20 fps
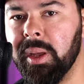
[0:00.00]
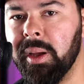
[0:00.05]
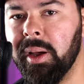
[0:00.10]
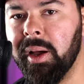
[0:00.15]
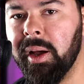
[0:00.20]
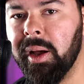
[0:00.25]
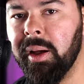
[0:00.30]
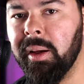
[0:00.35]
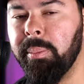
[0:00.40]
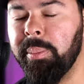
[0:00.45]

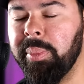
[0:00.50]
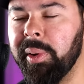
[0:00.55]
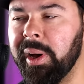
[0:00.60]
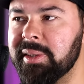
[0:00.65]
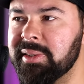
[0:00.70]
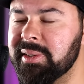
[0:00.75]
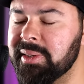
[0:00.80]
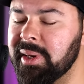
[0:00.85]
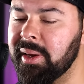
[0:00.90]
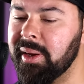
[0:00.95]

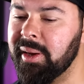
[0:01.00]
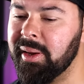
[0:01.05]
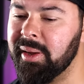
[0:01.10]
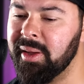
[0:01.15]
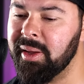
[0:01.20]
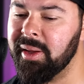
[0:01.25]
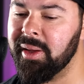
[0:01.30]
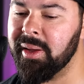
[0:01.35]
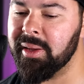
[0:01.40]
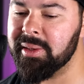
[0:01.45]
But
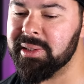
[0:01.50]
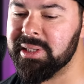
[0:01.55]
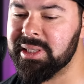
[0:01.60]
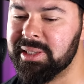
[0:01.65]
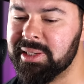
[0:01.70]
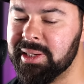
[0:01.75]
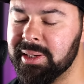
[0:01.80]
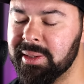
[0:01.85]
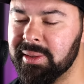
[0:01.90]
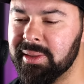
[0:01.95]

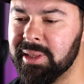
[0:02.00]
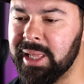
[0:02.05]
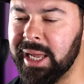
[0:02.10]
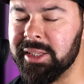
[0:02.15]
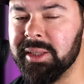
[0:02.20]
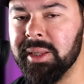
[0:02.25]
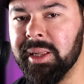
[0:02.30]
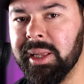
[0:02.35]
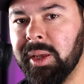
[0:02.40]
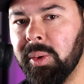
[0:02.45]

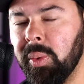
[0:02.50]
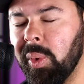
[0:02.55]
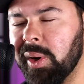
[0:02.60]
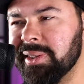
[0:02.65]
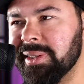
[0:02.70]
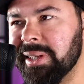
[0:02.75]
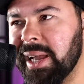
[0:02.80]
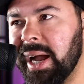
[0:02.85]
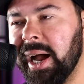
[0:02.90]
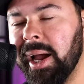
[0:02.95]
he
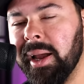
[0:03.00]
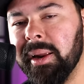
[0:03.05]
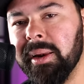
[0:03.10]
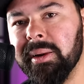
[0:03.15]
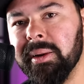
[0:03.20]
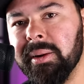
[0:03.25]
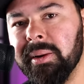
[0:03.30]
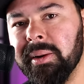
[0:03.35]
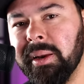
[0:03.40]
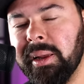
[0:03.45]
was not
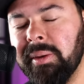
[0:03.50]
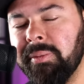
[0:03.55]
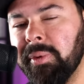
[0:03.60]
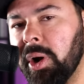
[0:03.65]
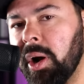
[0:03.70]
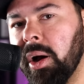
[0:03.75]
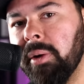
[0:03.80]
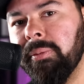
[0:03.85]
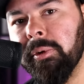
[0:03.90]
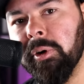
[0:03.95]

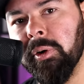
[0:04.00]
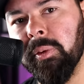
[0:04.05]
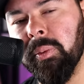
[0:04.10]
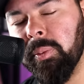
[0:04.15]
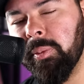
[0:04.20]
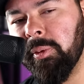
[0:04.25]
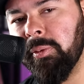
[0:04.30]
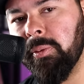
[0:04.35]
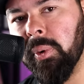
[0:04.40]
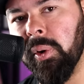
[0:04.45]
even
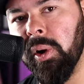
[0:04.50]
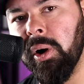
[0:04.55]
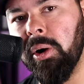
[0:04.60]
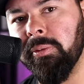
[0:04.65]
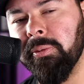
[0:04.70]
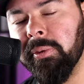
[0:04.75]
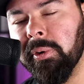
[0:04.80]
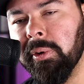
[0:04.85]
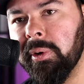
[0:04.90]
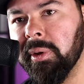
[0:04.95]
offered before
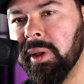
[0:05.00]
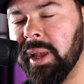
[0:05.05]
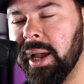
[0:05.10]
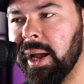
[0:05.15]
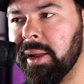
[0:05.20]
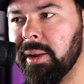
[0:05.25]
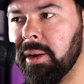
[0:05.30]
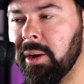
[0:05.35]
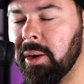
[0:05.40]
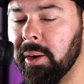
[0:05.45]
Alford
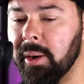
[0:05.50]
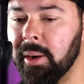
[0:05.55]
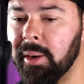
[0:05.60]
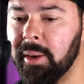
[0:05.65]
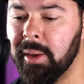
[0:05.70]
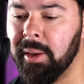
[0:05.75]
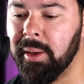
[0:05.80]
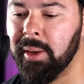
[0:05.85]
got here.